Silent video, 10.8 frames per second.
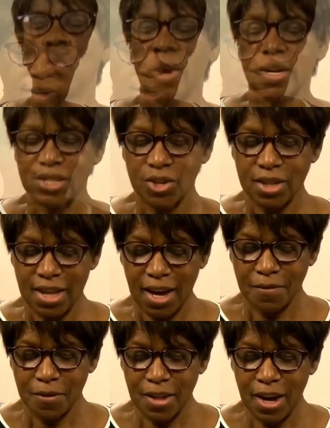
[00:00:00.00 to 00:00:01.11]
We are so
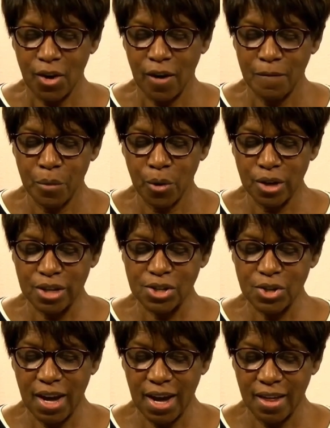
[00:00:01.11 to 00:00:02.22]
thankful that you have brought us
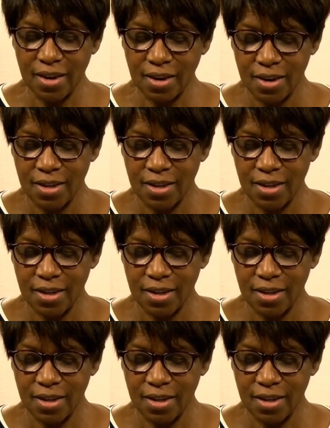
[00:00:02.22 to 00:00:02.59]
together,